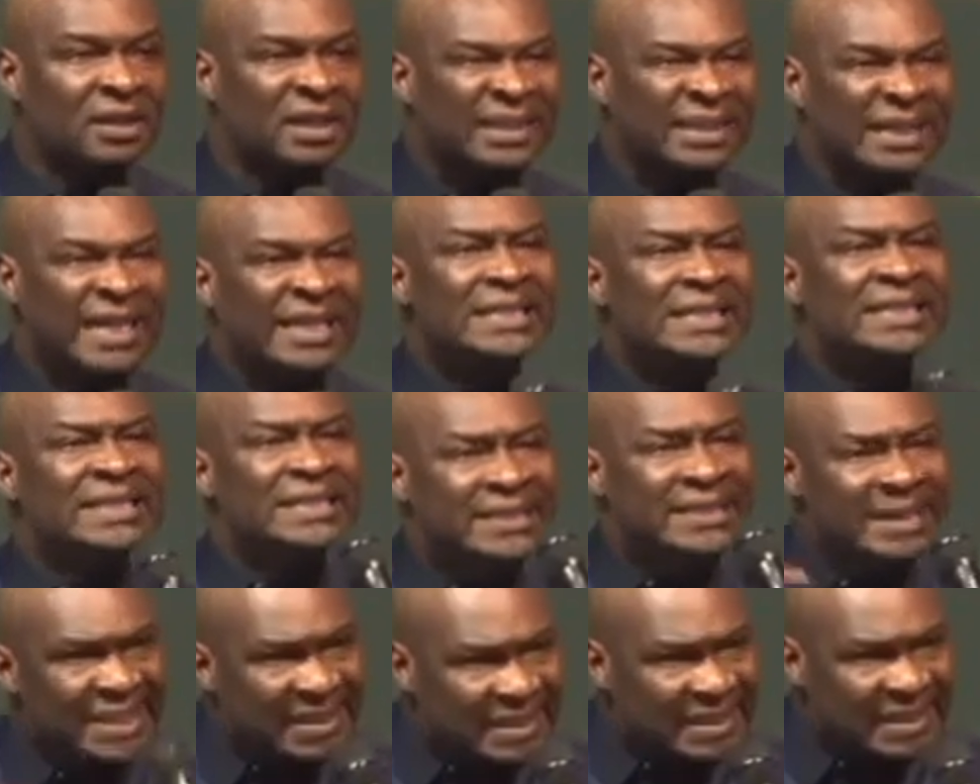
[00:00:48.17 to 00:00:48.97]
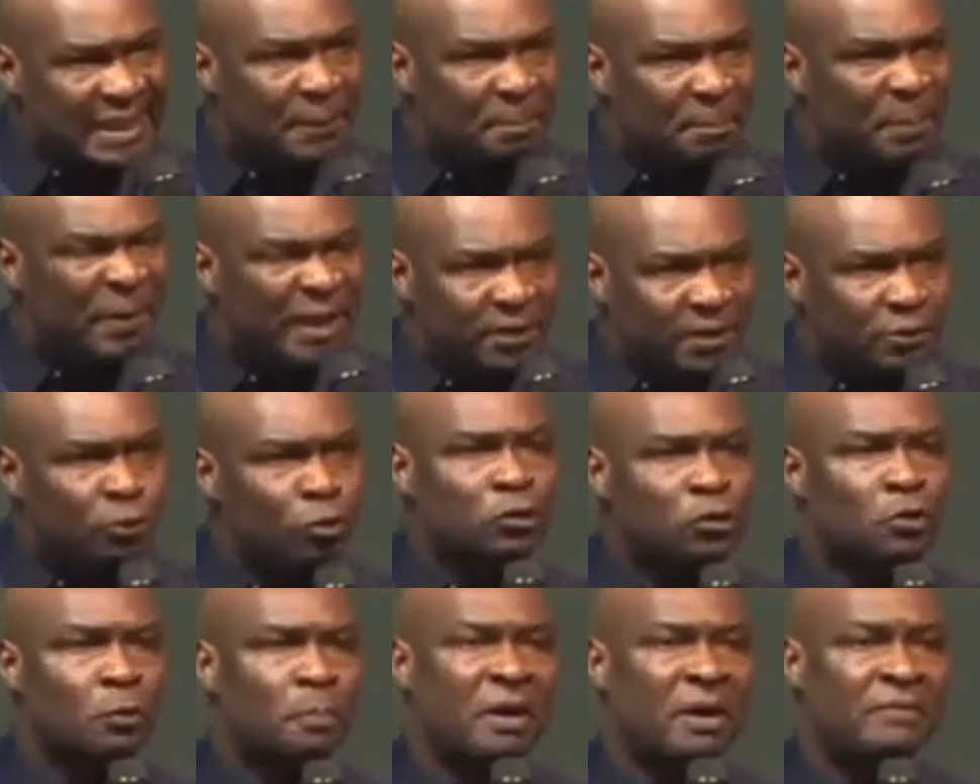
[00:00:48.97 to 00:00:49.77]
The discipline
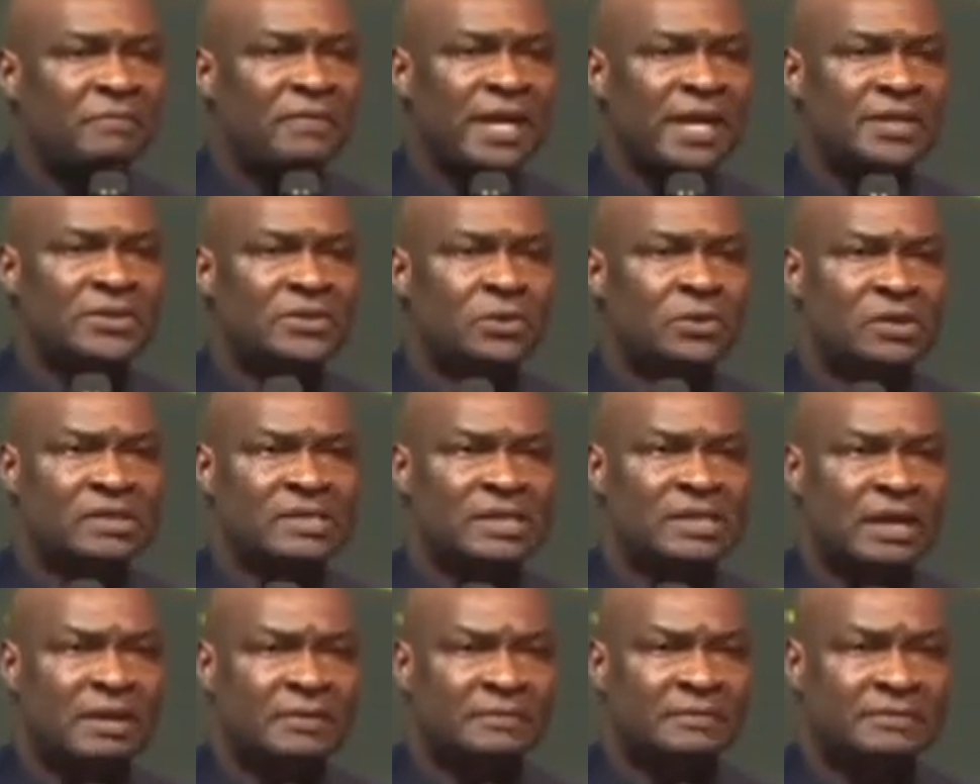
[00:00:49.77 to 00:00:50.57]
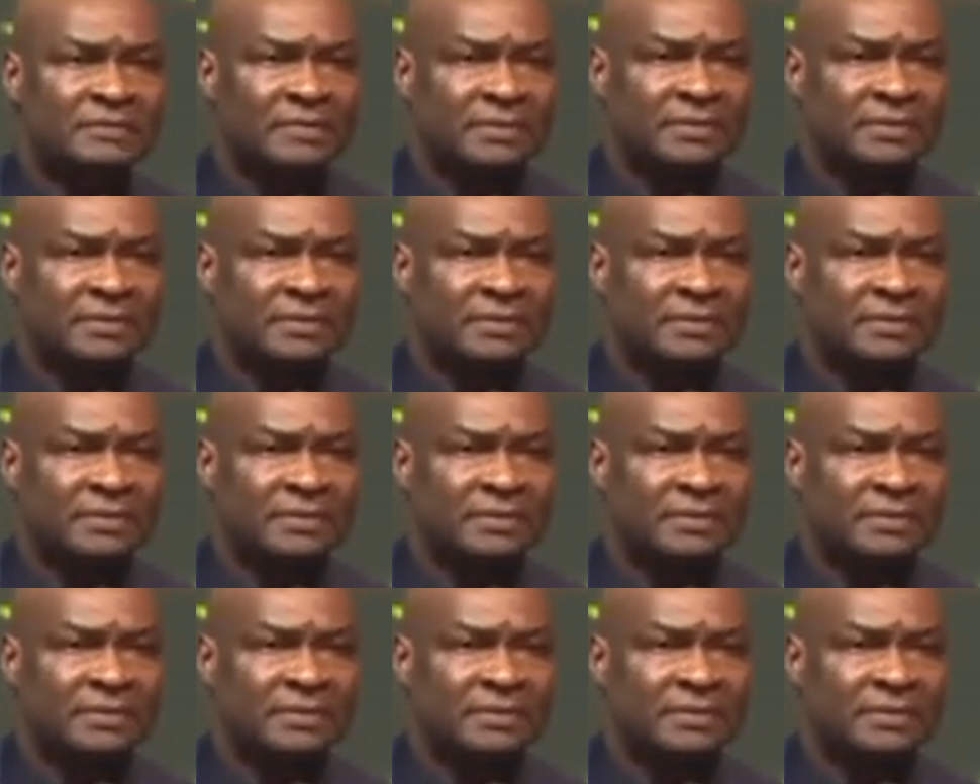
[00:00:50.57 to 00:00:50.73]
to supervise yourself.